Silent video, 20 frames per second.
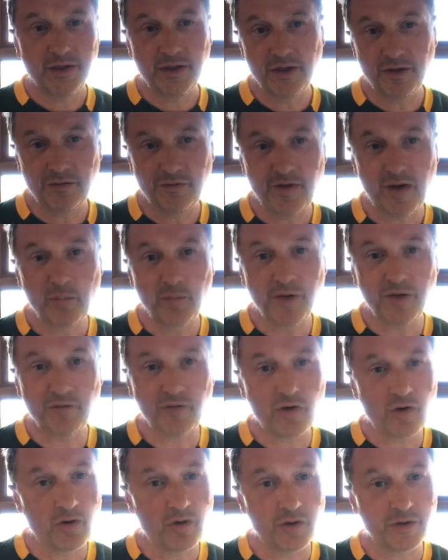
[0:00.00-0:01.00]
in the family
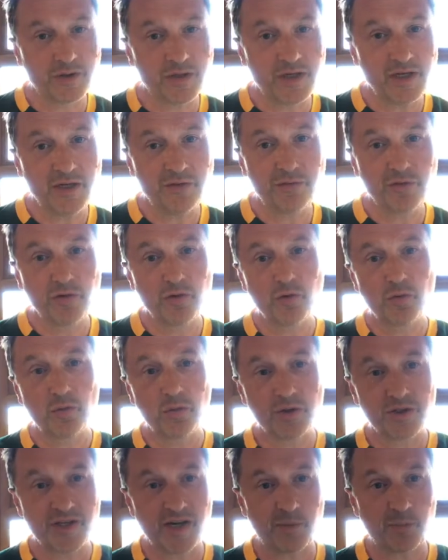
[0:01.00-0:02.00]
of God, even though
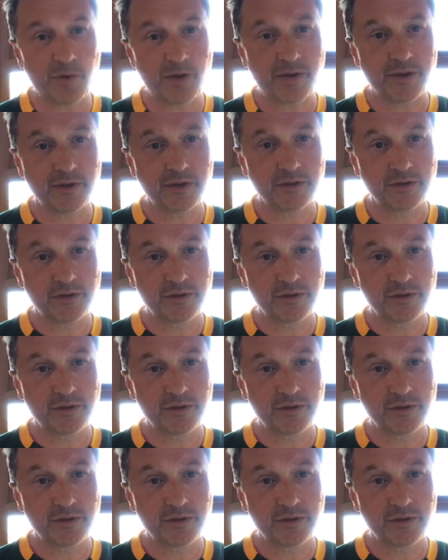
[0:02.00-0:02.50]
we're separate.